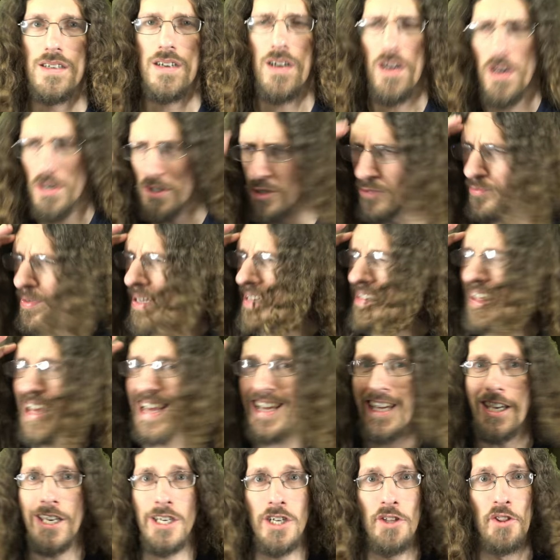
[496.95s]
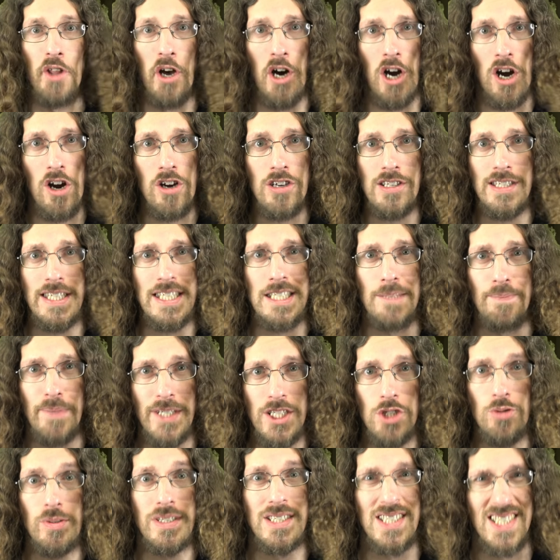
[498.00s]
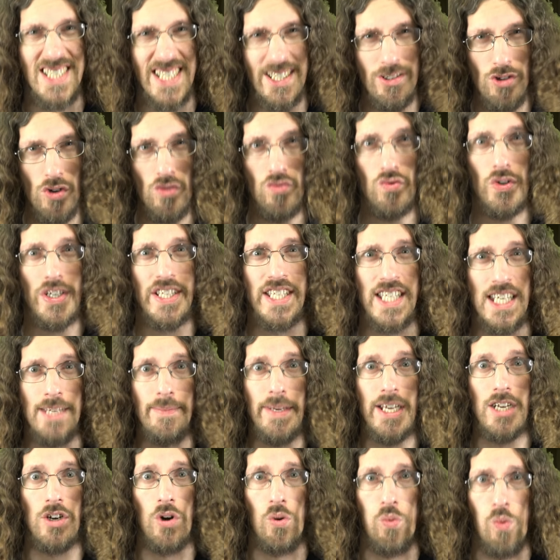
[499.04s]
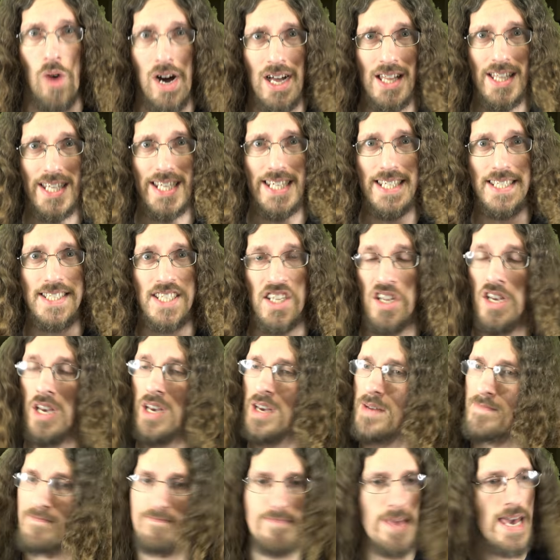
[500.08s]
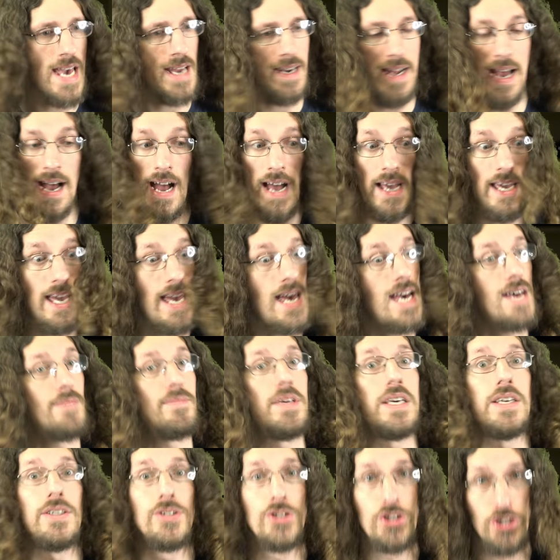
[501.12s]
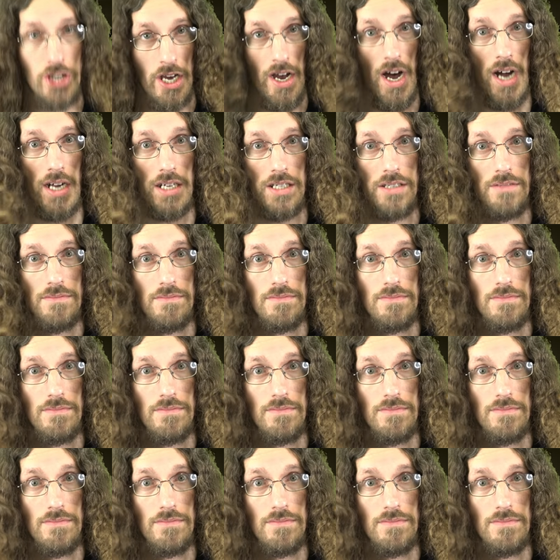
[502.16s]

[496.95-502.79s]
Oh, you mean they killed the heartless bitch with zero redeeming qualities? Man, I am in shock.